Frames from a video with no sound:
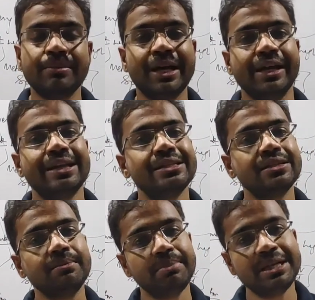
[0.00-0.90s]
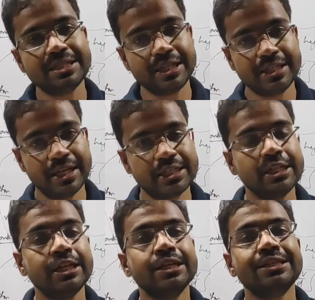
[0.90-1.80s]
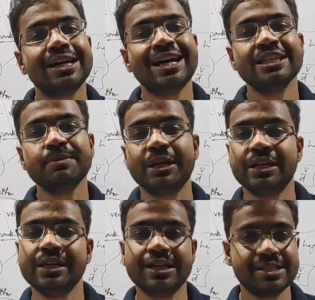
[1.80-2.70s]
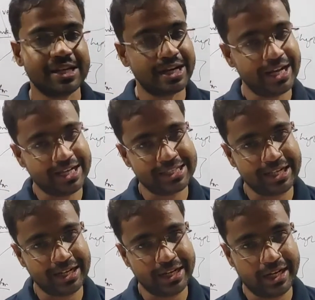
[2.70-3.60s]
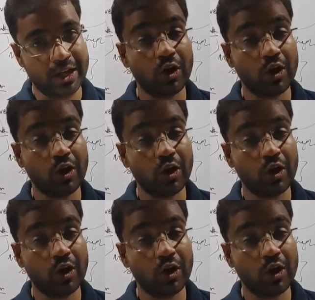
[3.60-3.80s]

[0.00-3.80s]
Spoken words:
I can simply say that charged particles are accelerating,